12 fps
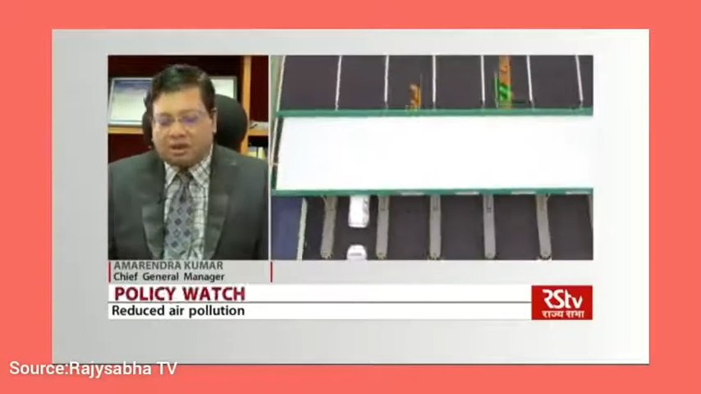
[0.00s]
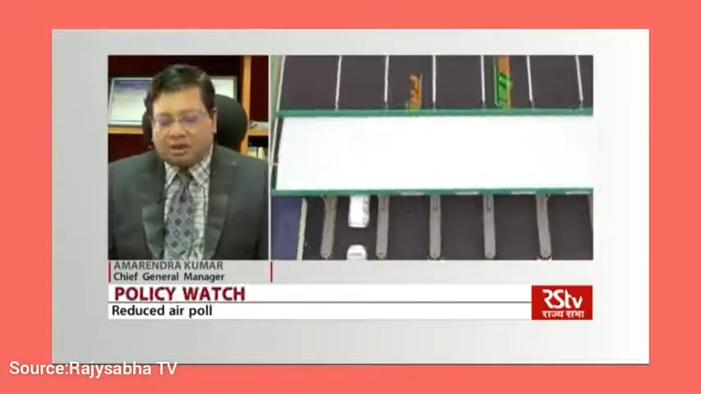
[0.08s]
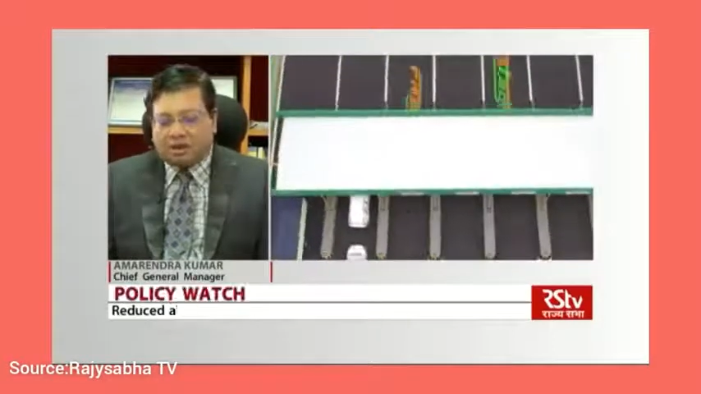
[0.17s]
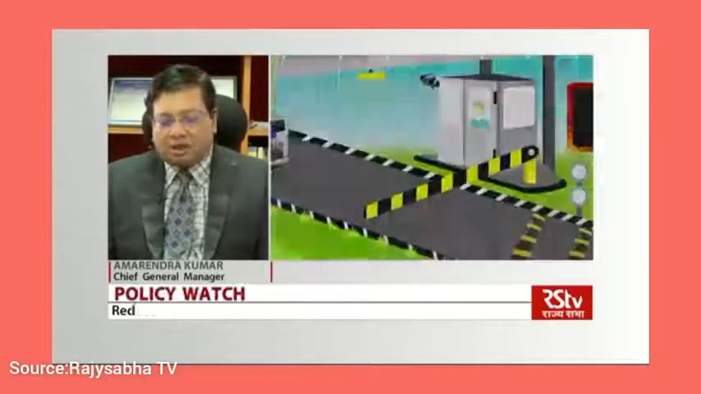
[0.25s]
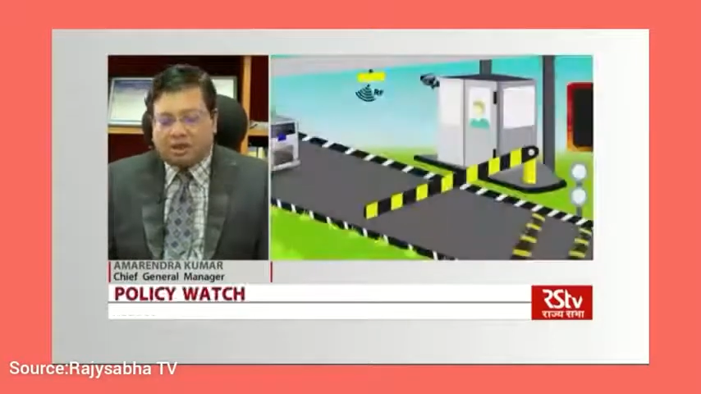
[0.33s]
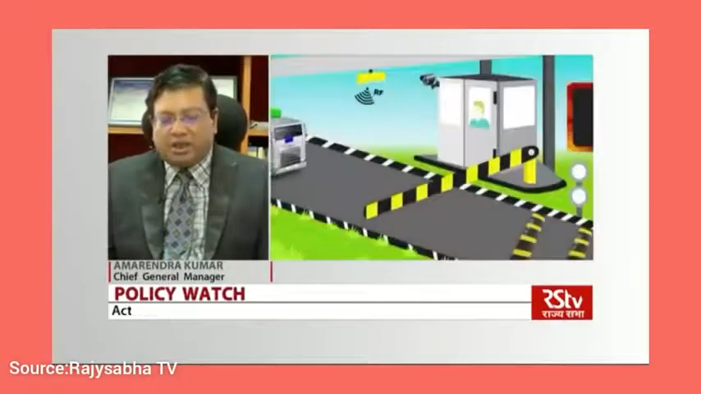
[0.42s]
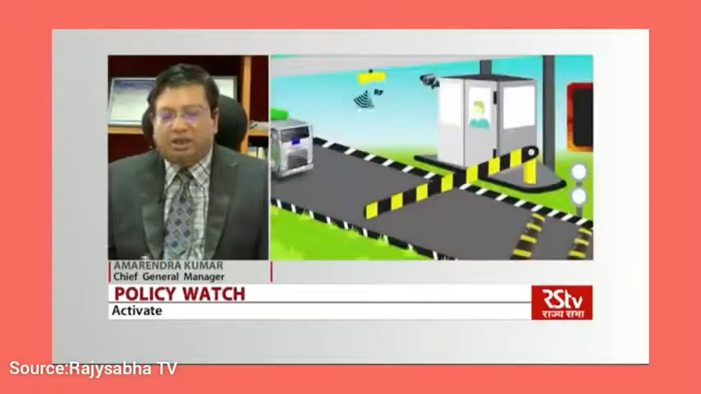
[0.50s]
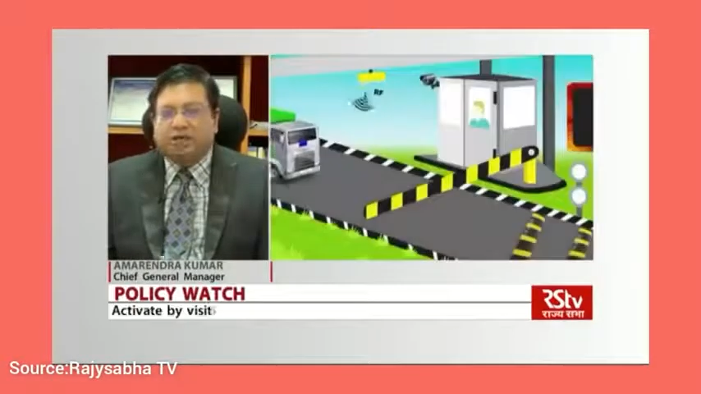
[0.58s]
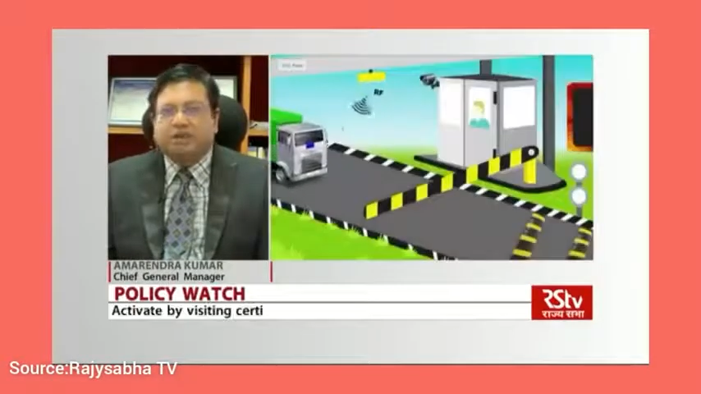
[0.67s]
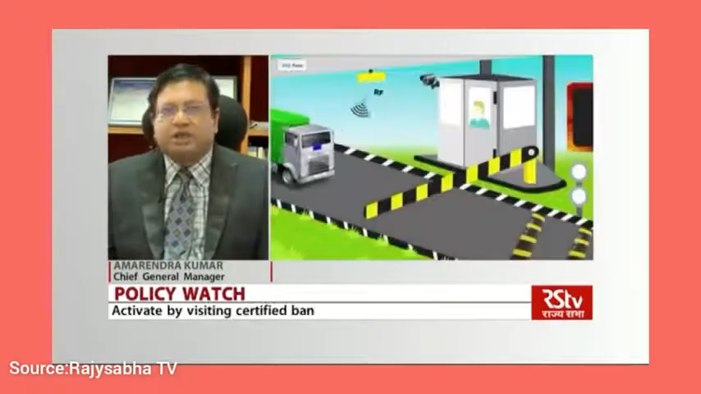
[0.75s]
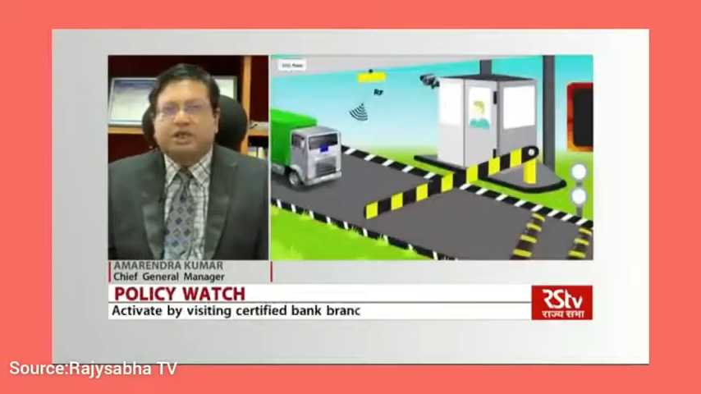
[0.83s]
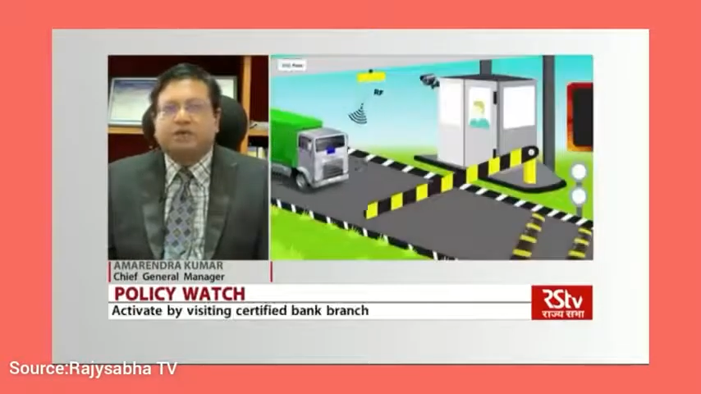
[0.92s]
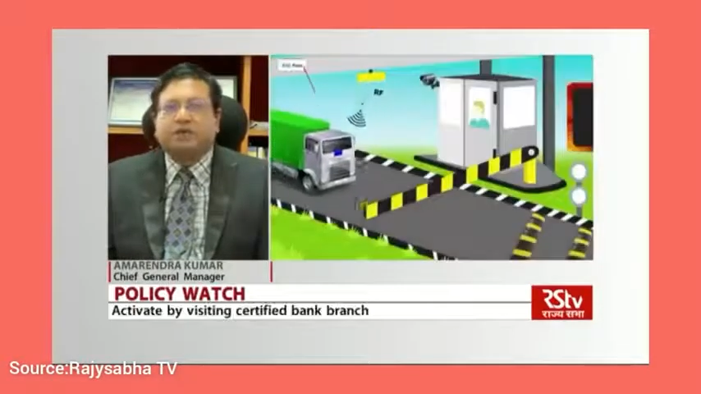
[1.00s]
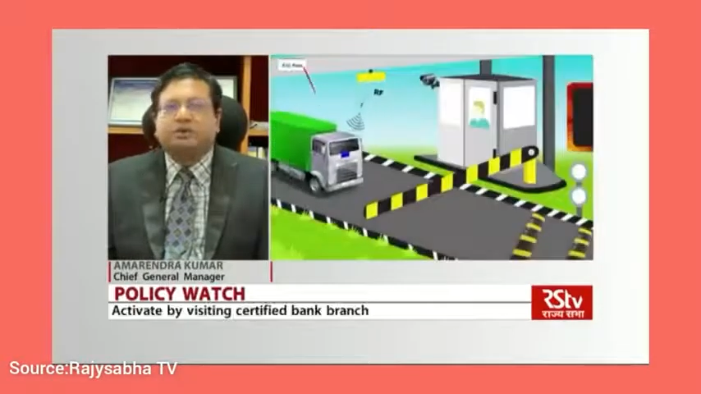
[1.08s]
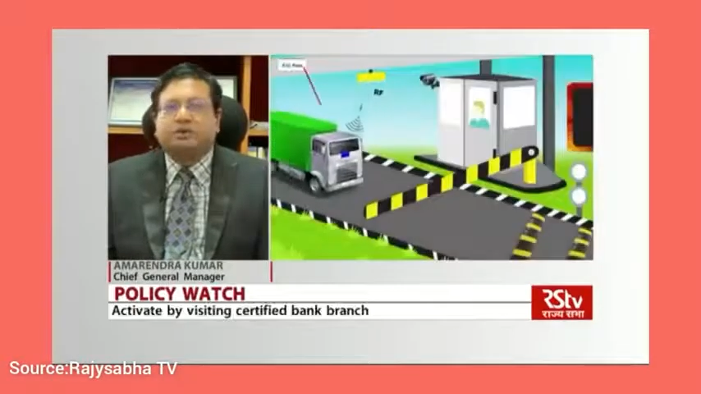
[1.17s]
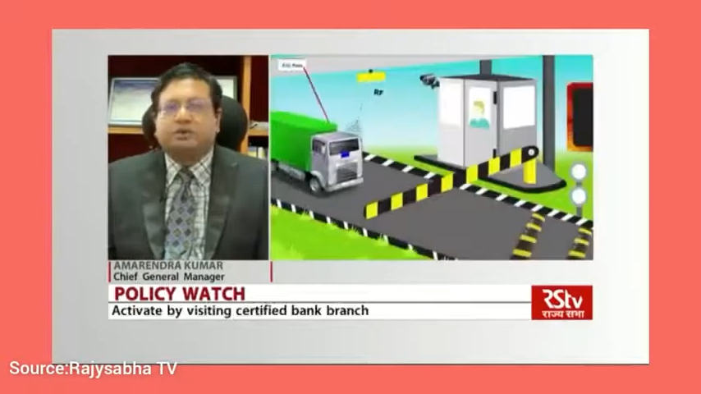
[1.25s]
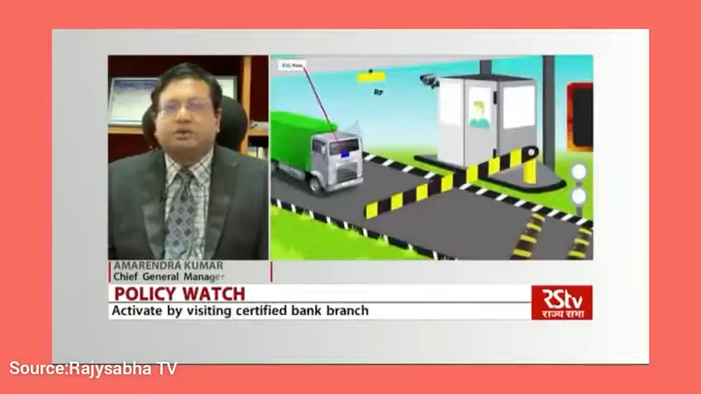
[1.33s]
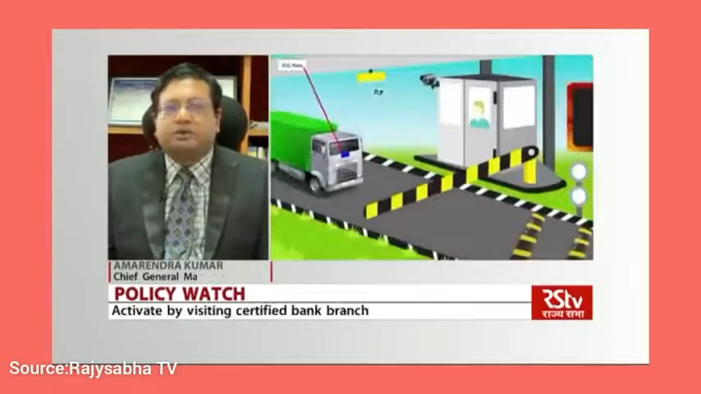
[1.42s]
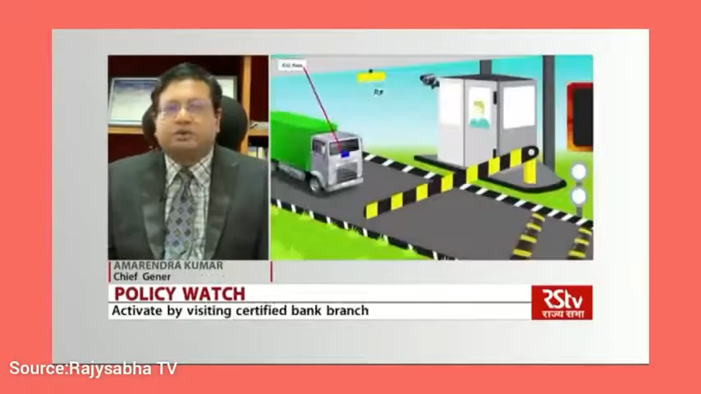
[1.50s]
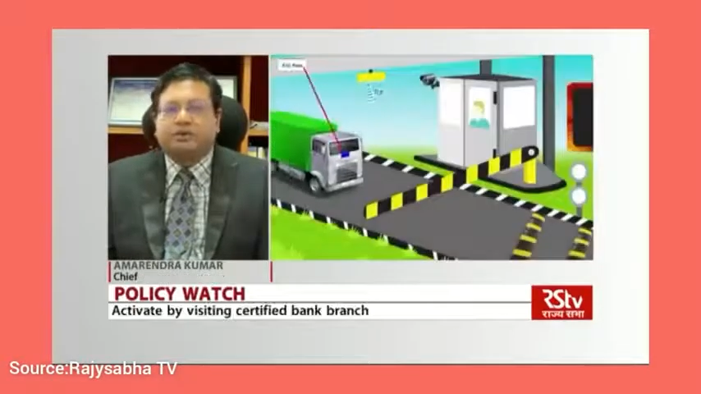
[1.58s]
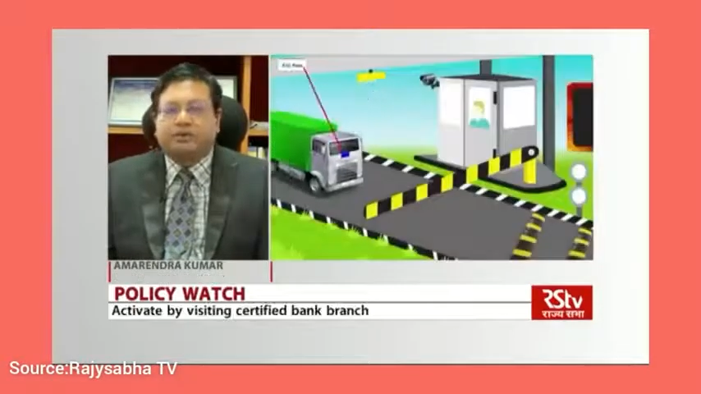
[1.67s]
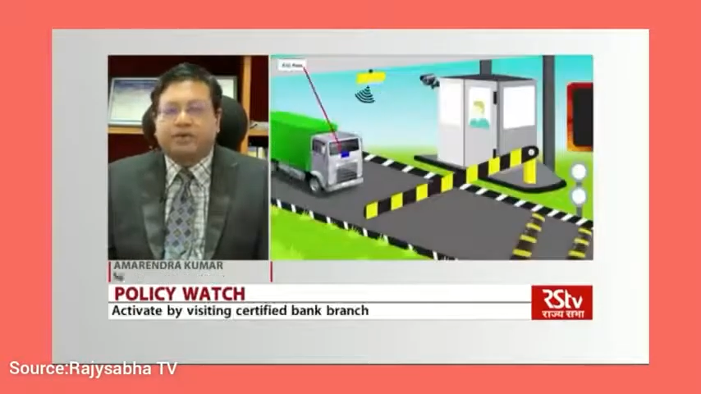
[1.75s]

Let me share you a